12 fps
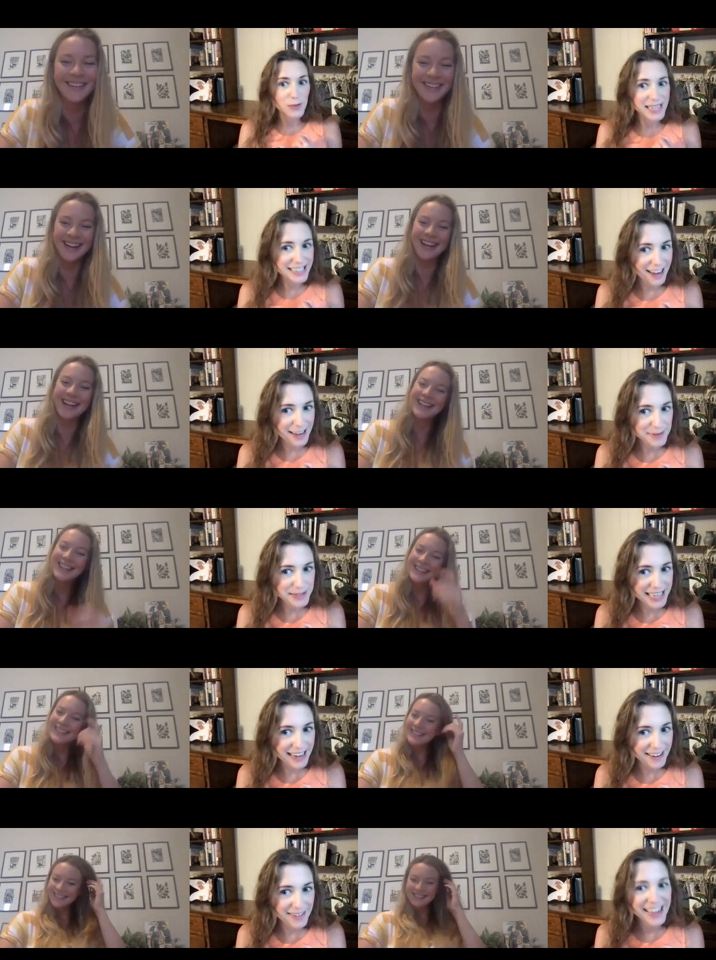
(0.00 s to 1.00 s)
Speaker 1: three times
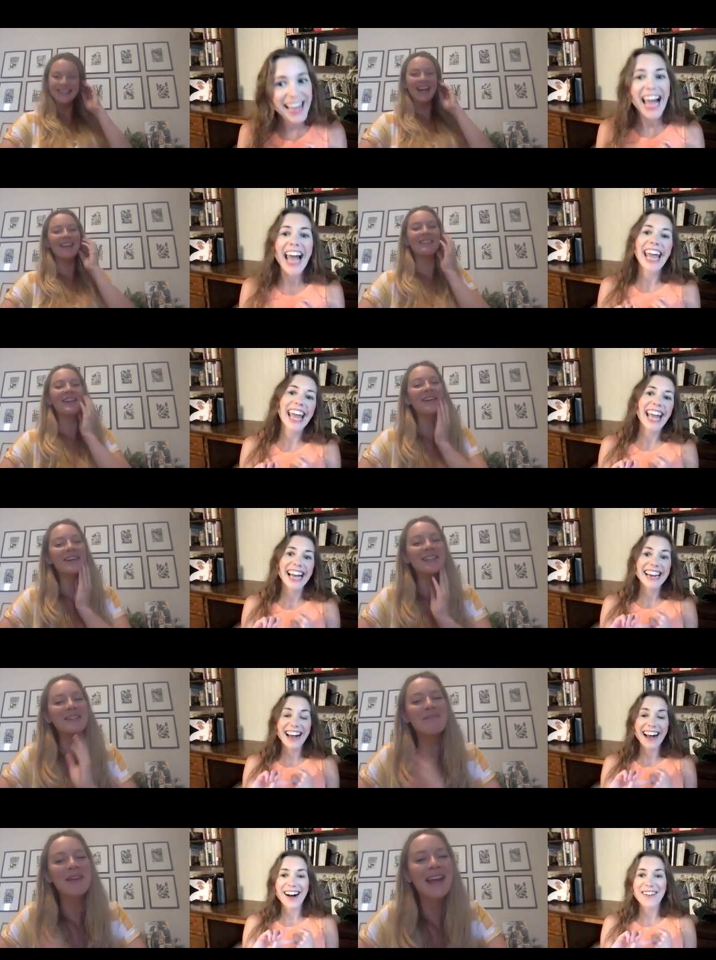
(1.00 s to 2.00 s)
now.
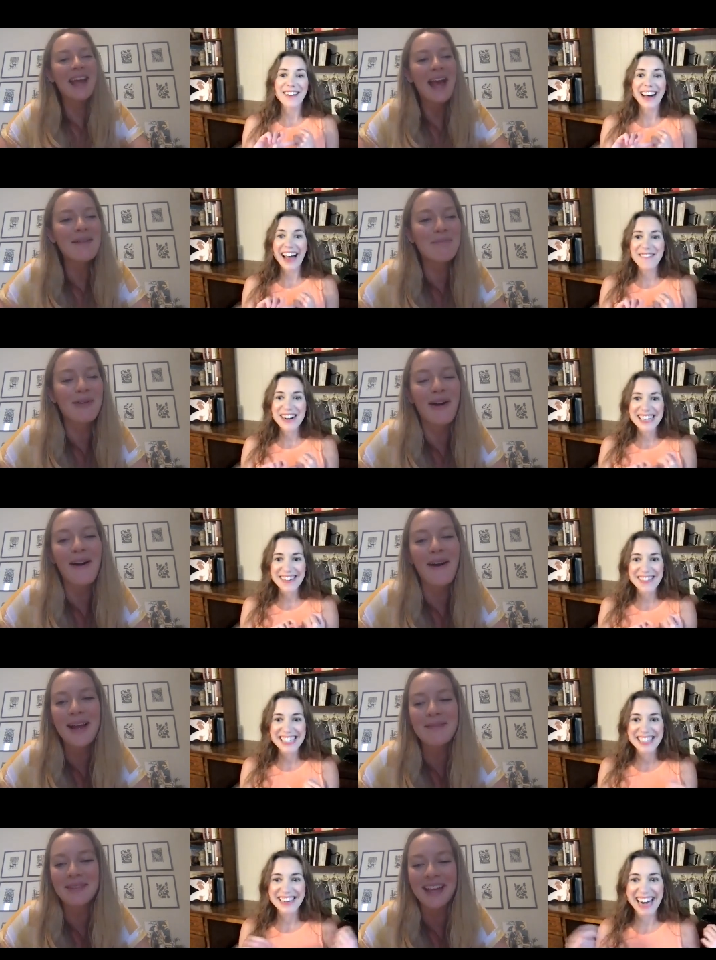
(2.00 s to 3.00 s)
and uh, every time I
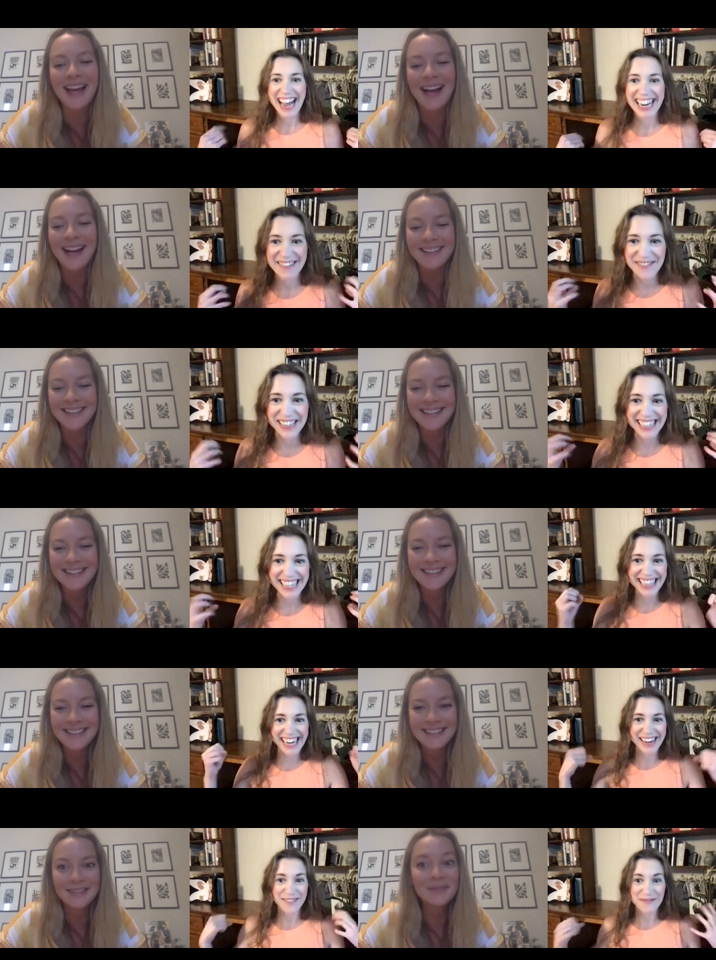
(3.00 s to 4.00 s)
do it, I get really
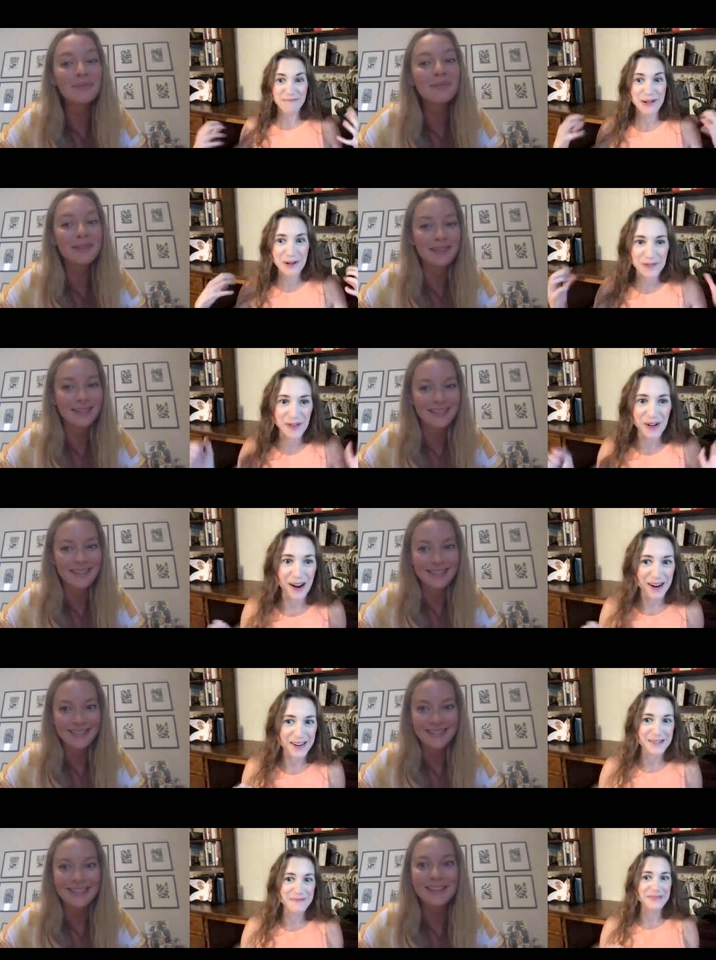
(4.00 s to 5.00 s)
like beautiful
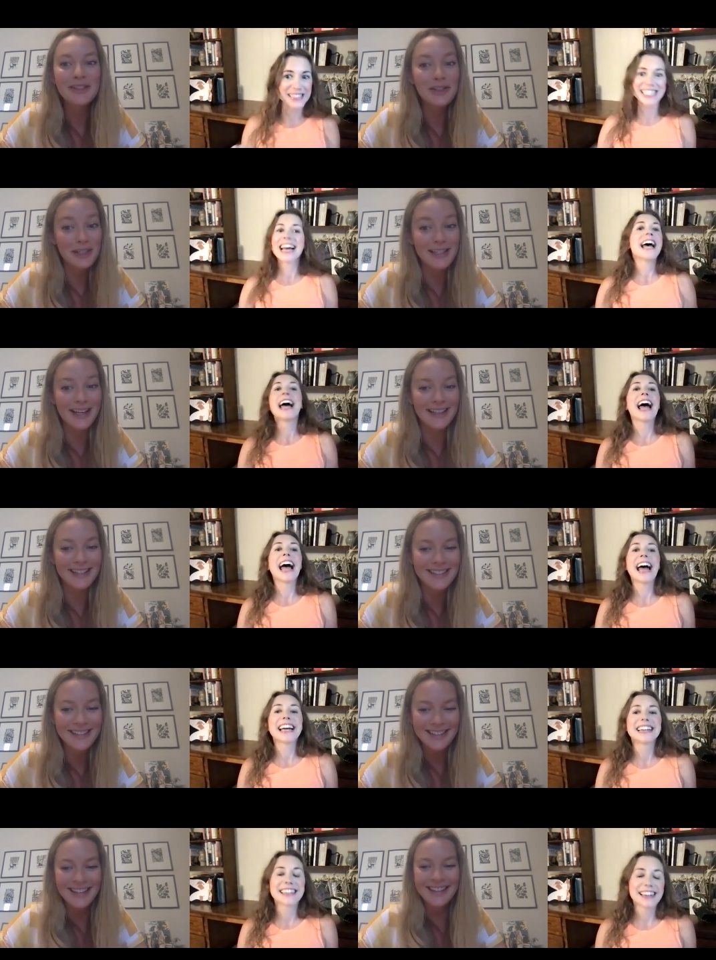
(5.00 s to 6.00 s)
arms. Yes.
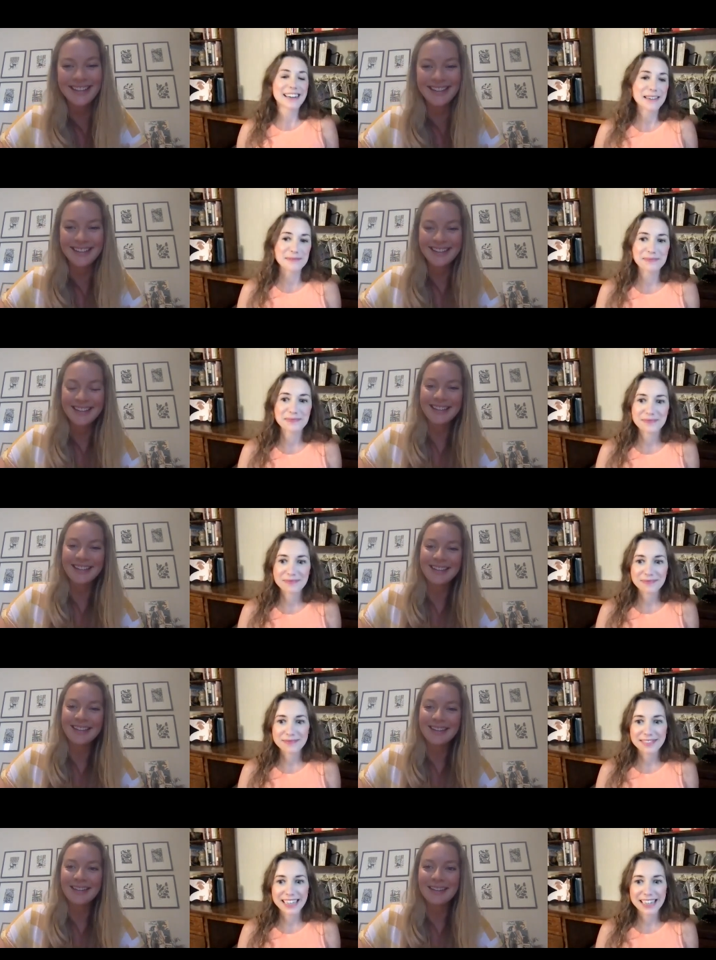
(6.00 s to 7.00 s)
And um,
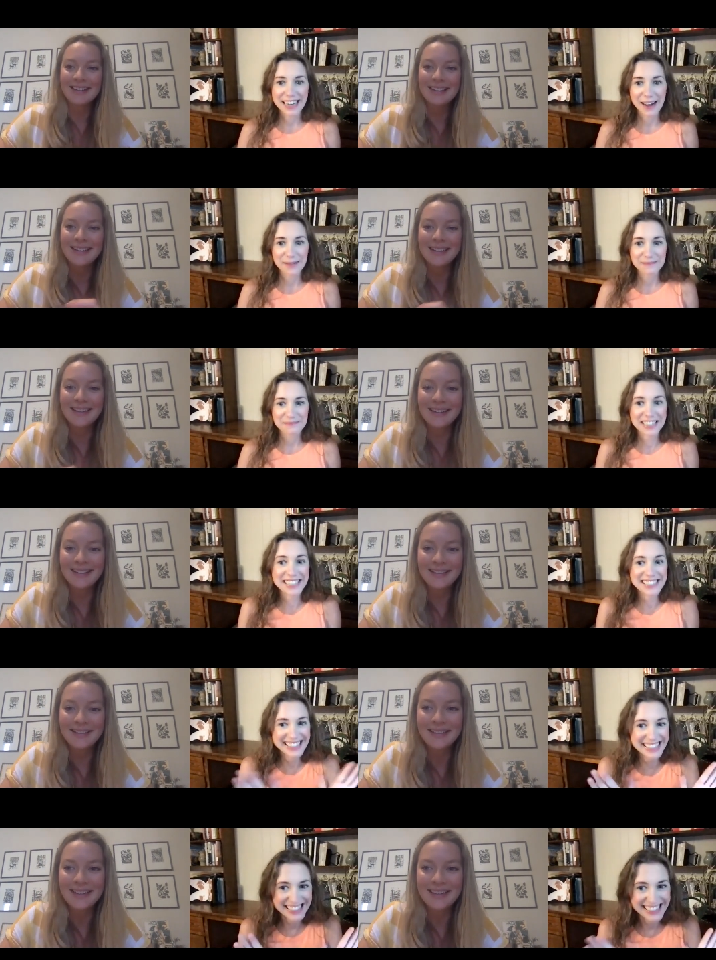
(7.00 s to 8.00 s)
anyhow,
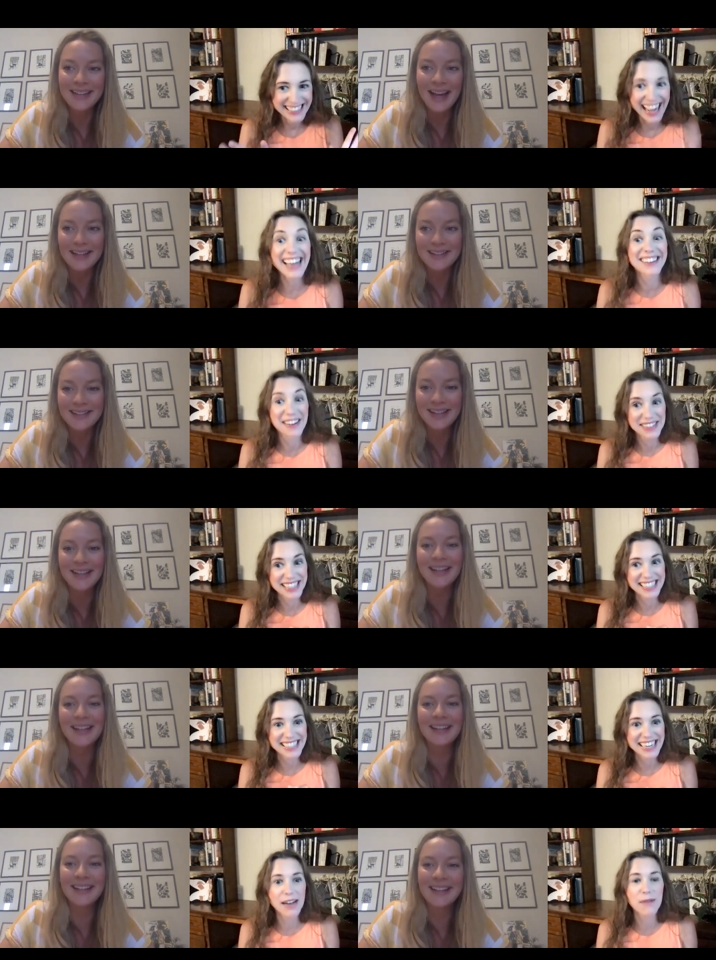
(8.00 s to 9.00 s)
yeah, I love it.
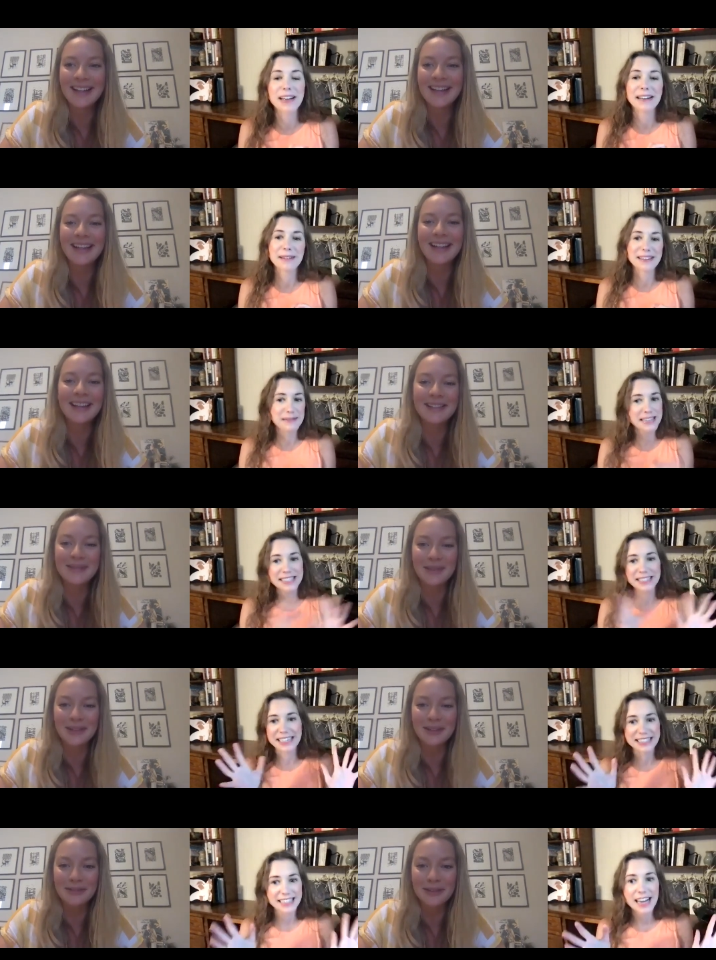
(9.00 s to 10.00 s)
And we, we it's
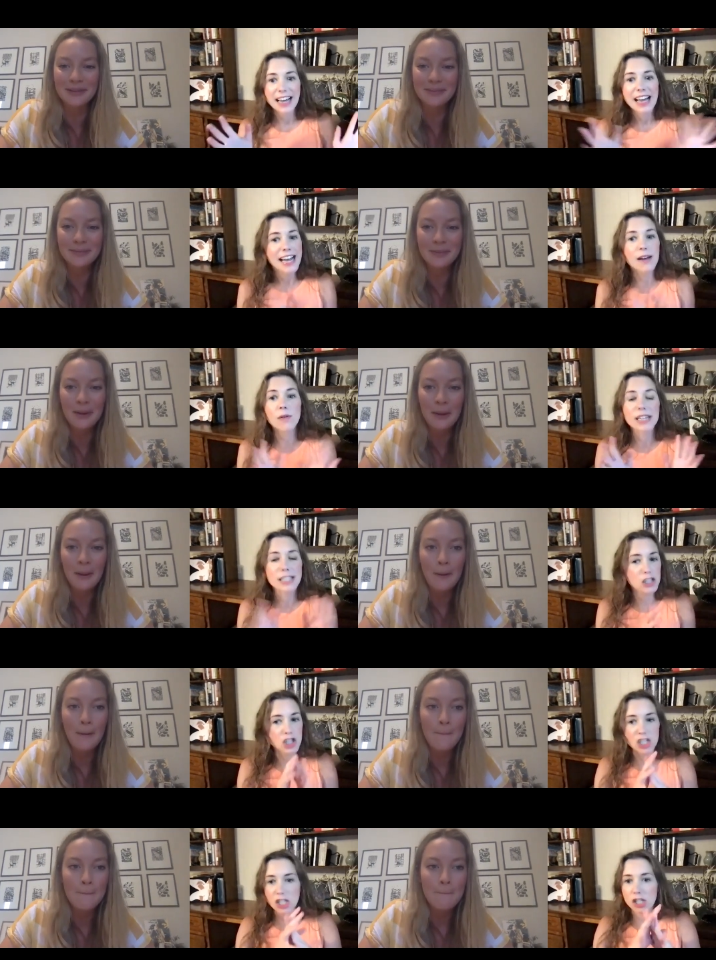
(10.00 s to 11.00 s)
it's it, it's
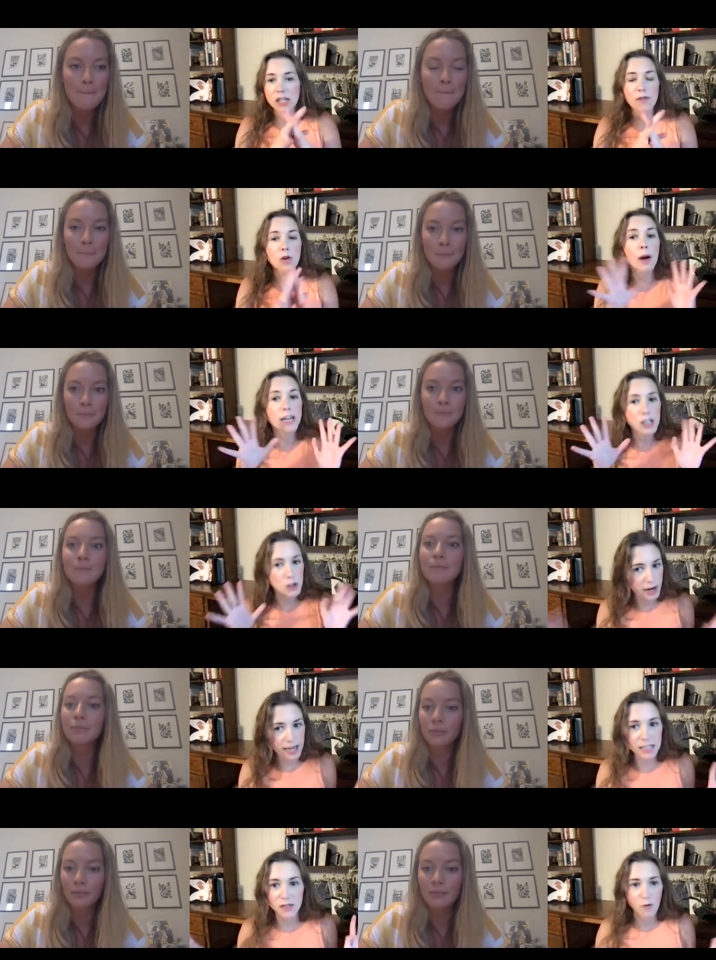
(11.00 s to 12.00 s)
just a, if you want to
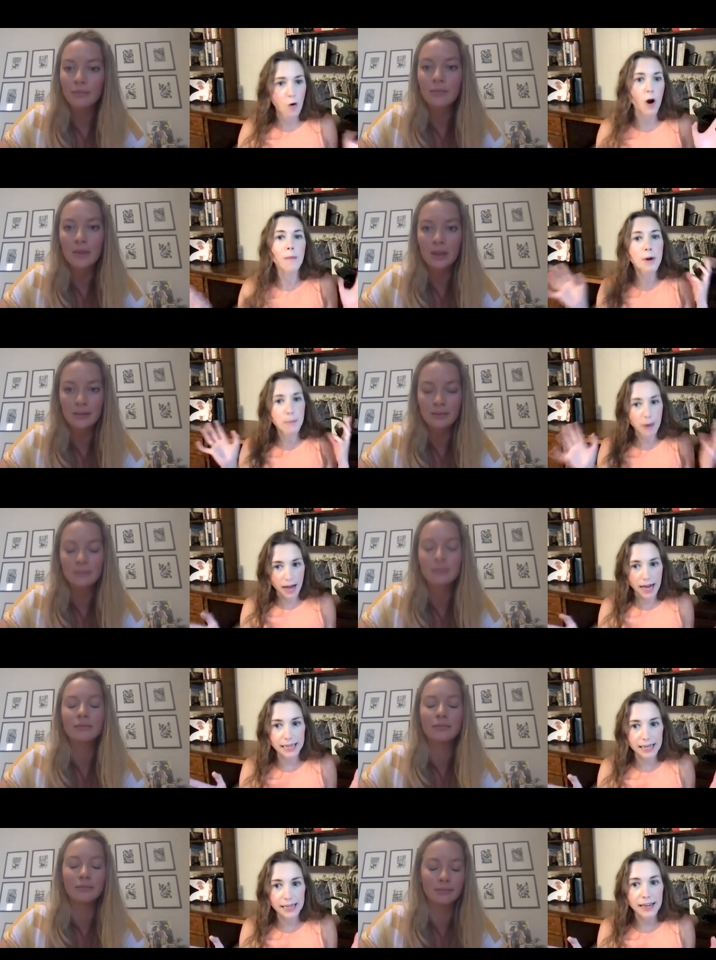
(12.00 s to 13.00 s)
transform your
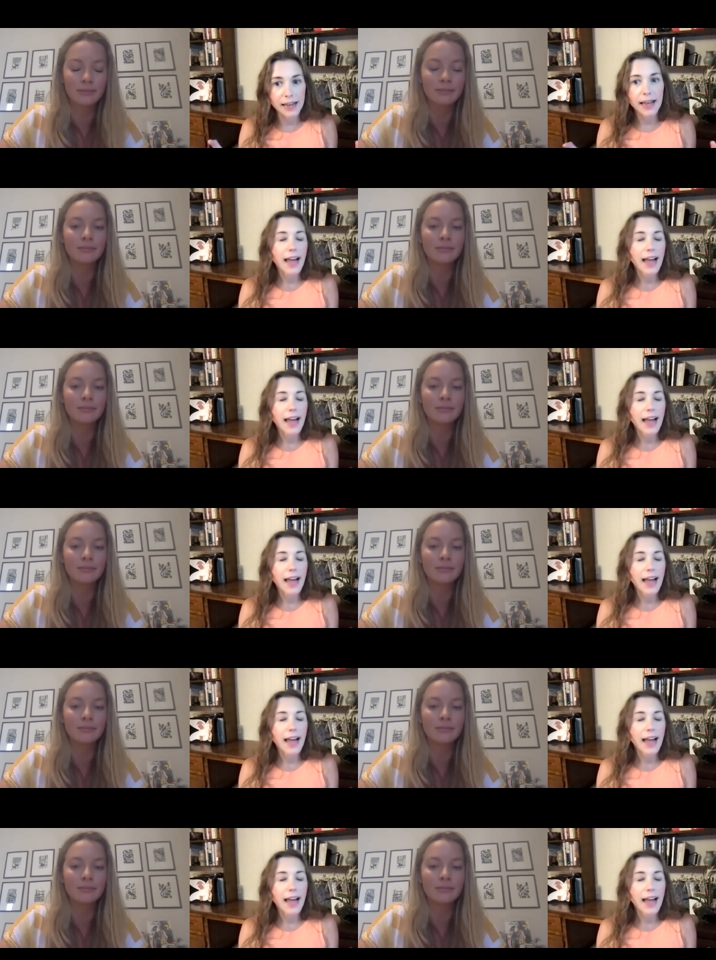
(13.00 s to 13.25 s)
body.